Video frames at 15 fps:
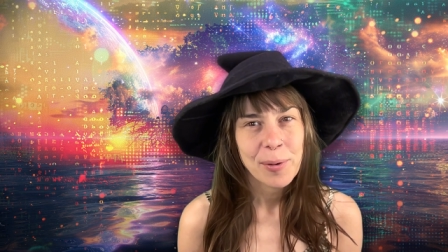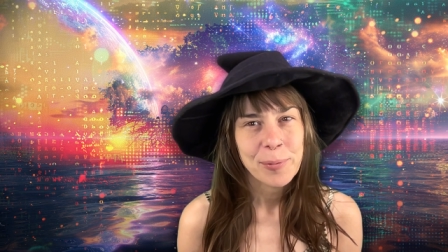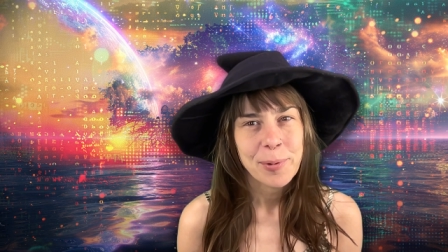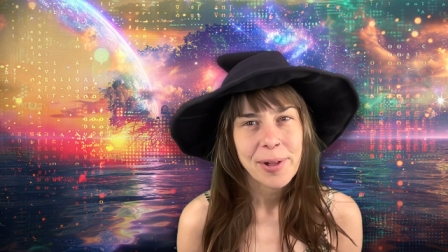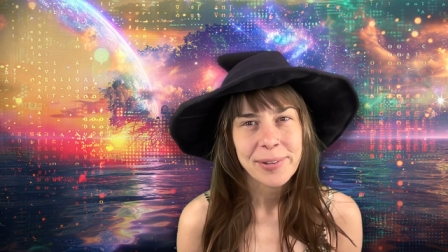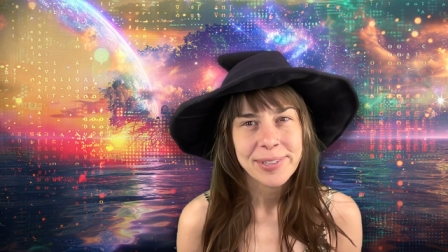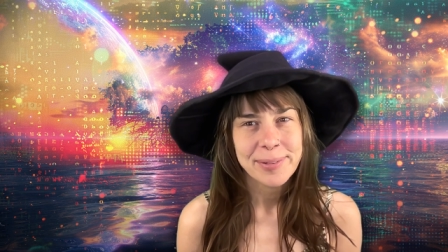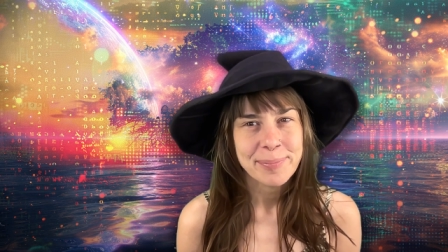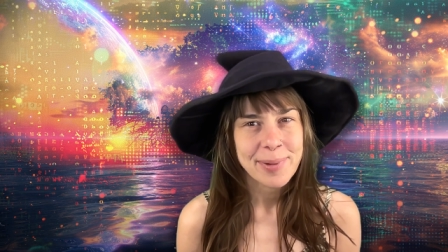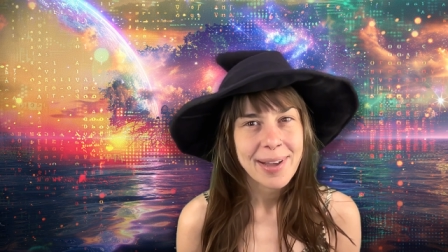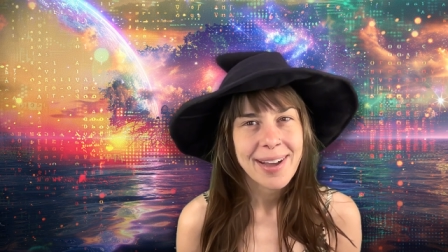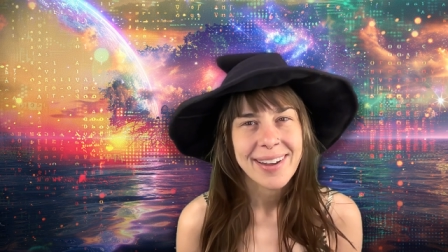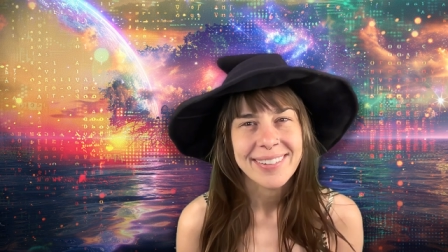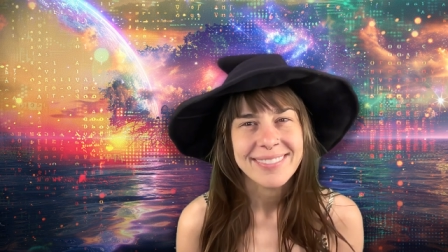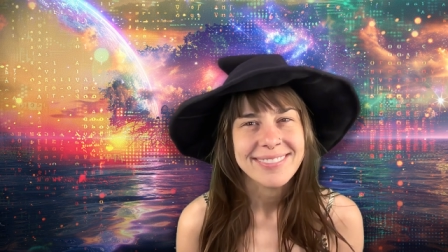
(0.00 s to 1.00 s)
Welcome
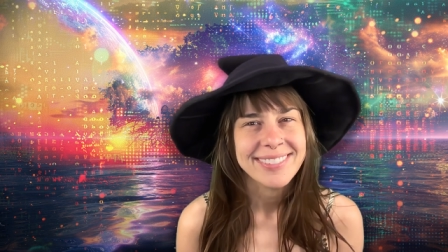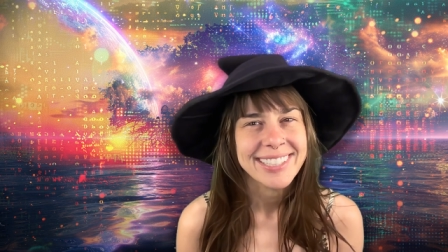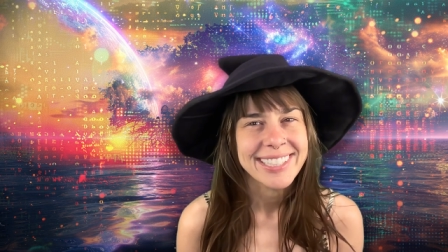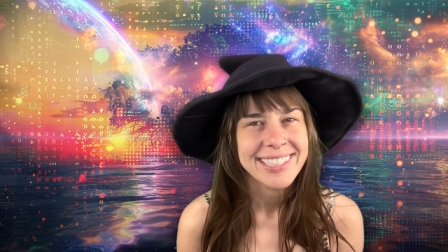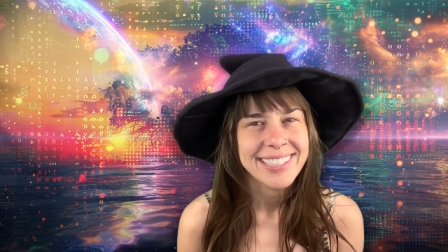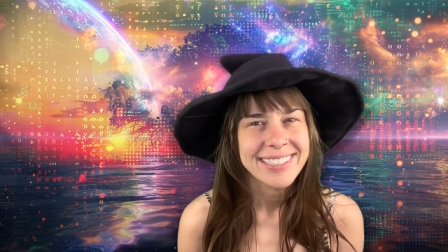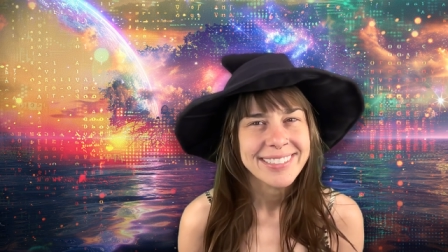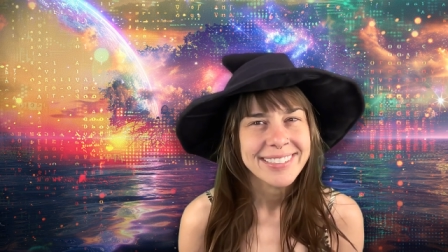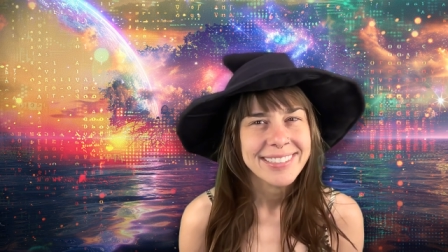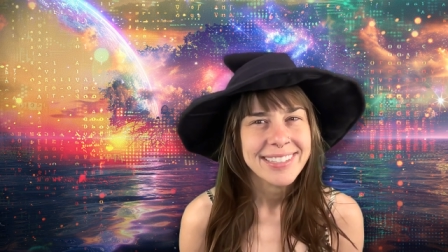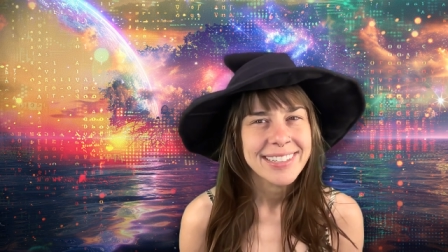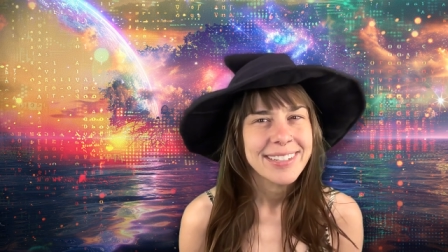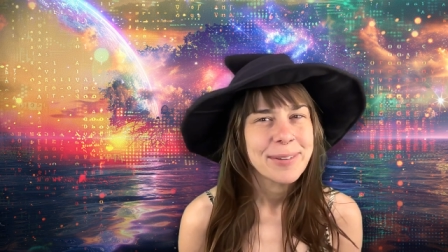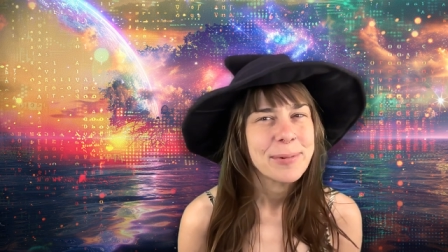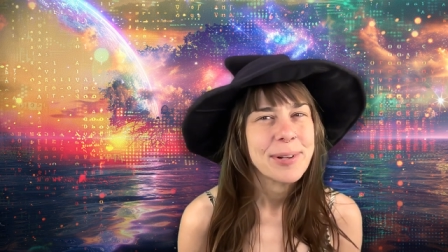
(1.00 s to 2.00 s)
conflict
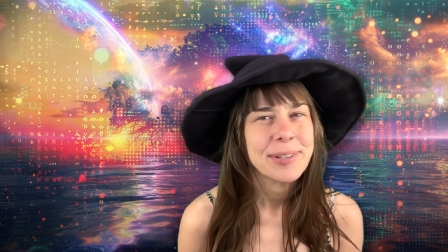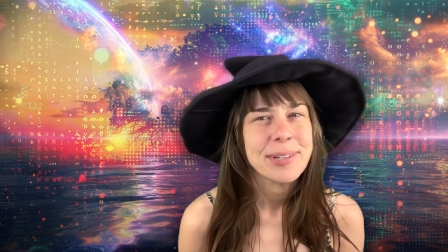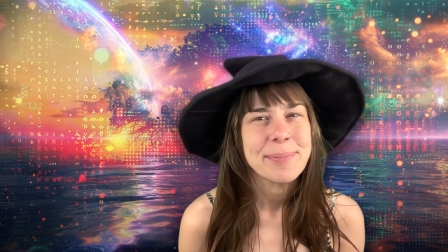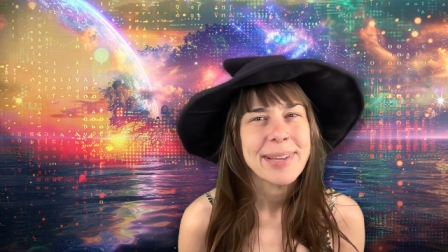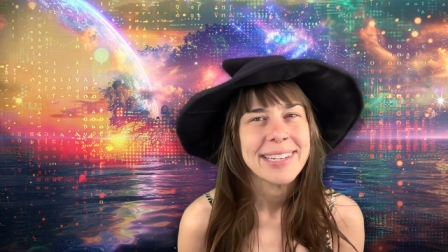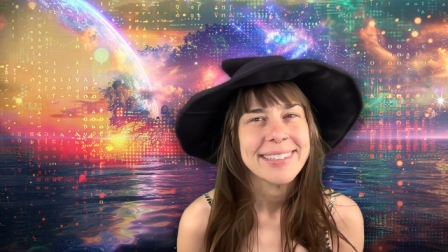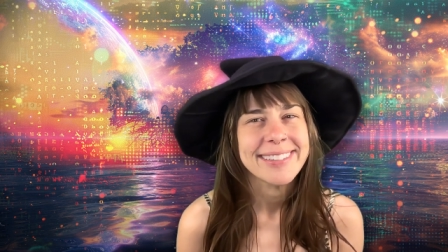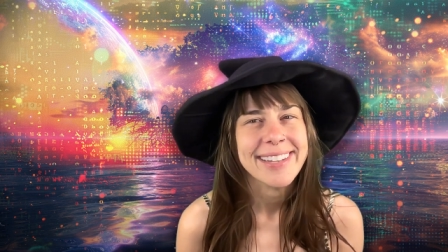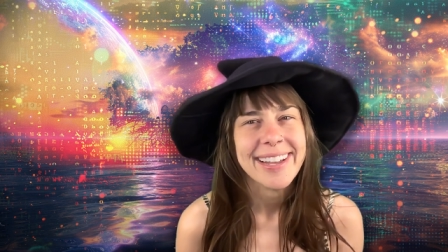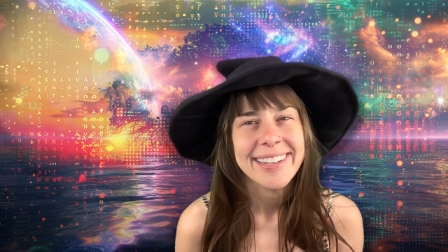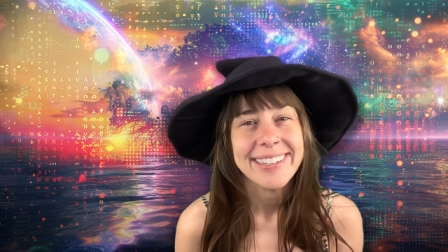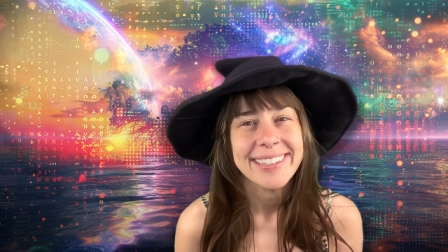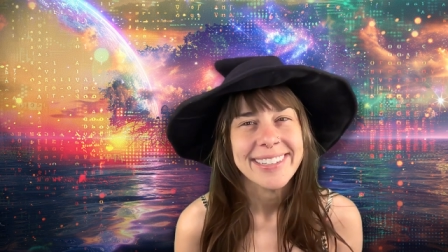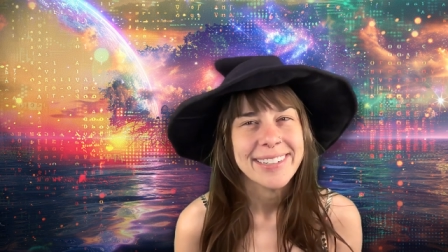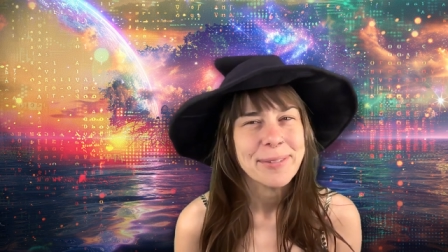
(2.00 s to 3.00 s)
Welcome
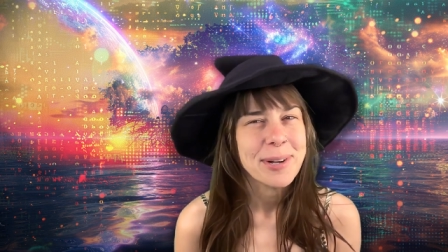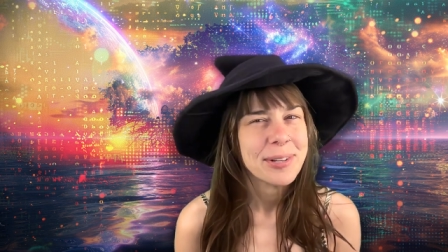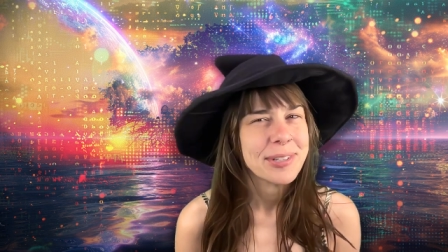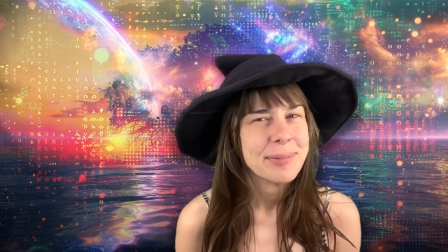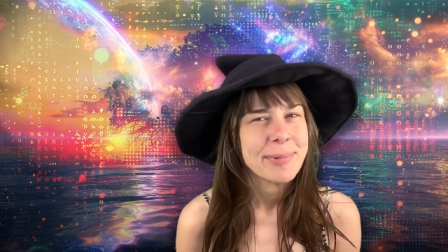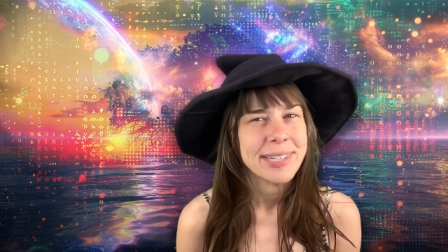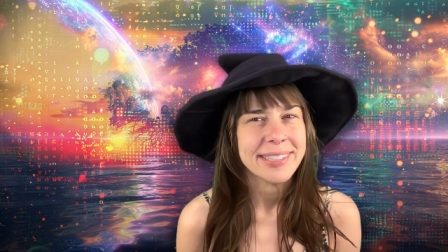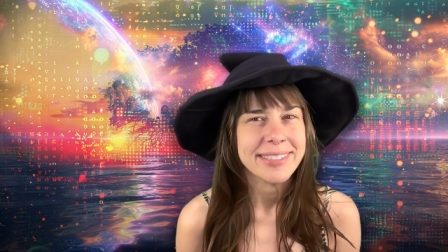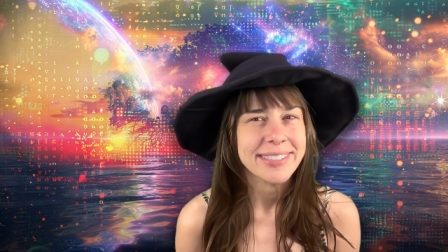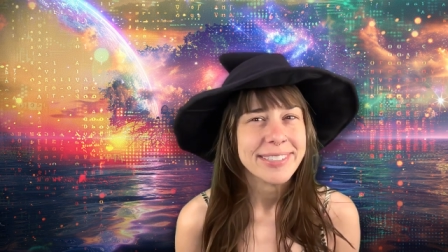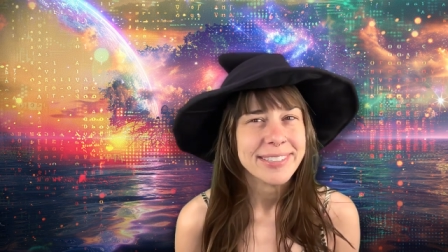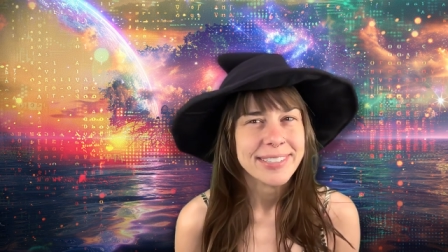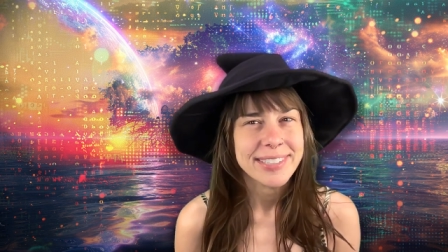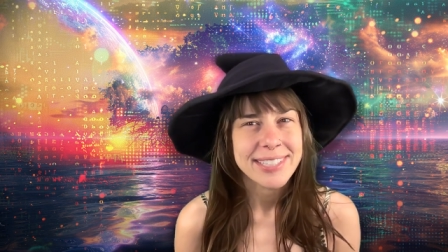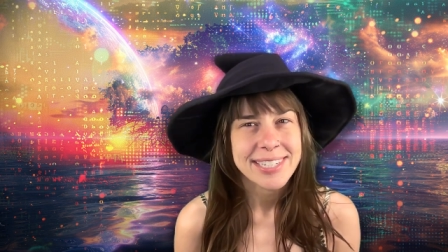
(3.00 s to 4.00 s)
anxiety, welcome
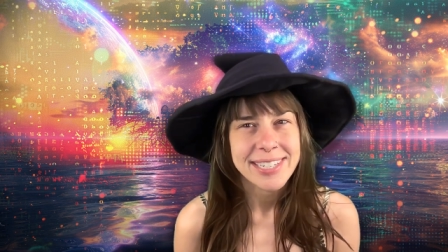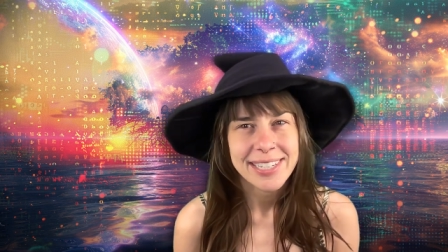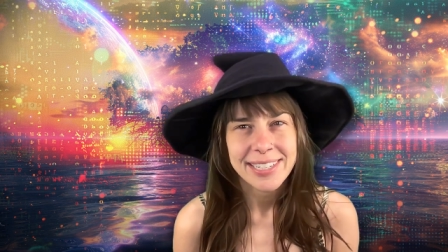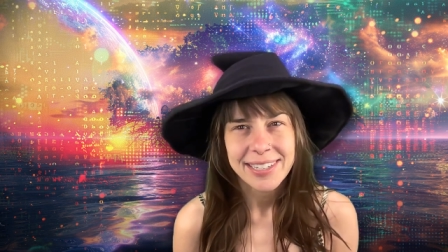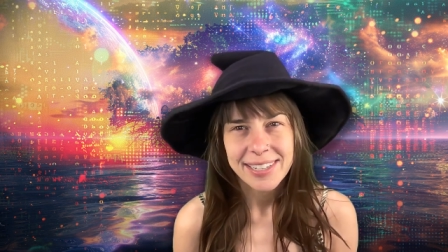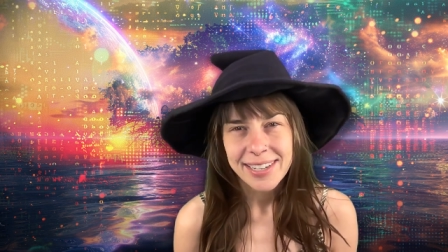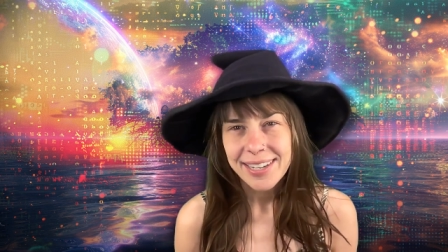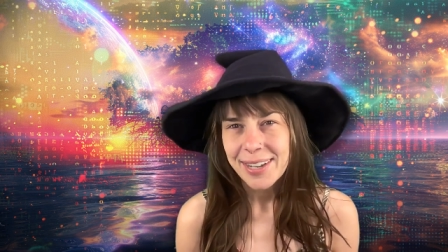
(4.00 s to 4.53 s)
uncertainty,